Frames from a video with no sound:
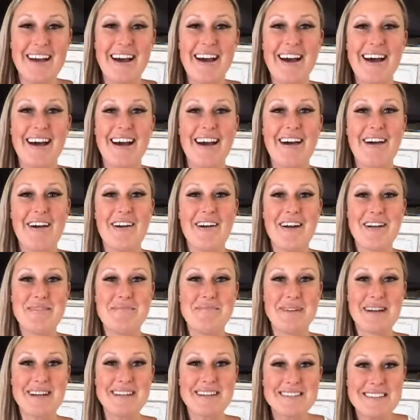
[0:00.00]
uh, our head
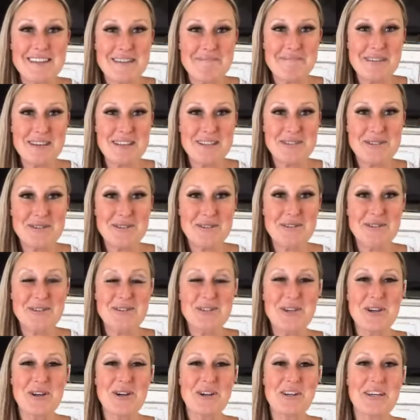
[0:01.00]
mindset mentor,
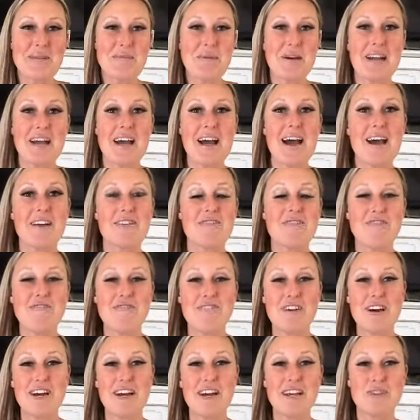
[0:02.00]
talking about how to
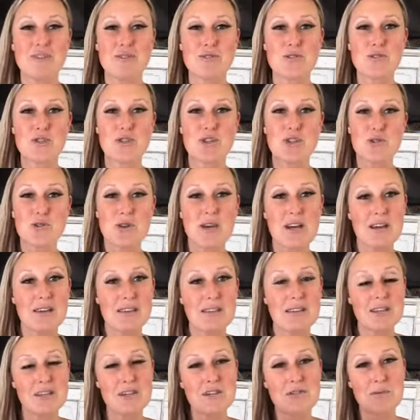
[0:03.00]
find
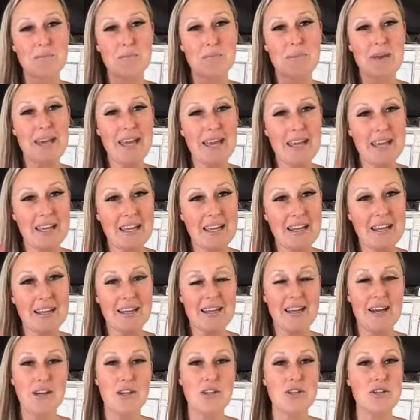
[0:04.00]
strength in your pain
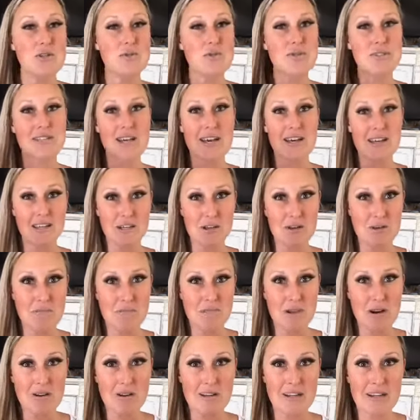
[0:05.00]
and how to use that in your
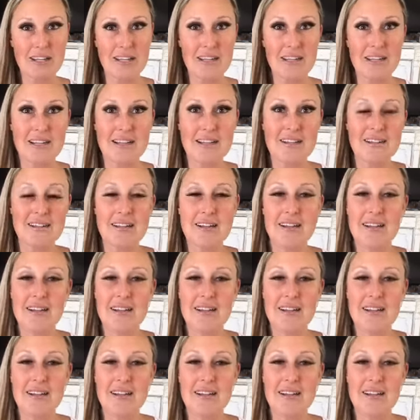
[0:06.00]
marketing.